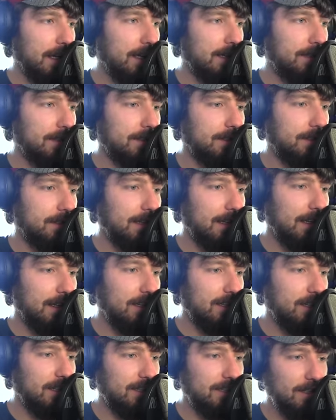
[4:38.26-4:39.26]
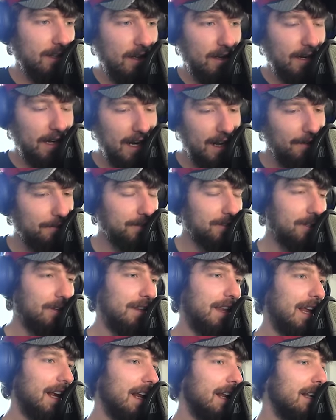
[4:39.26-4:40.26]
is just long enough
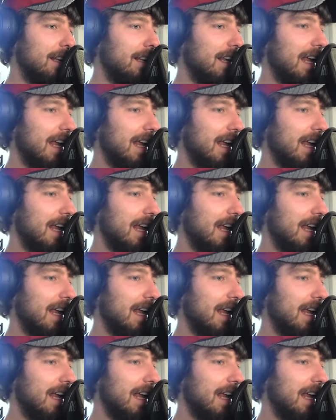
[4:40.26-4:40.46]
so that it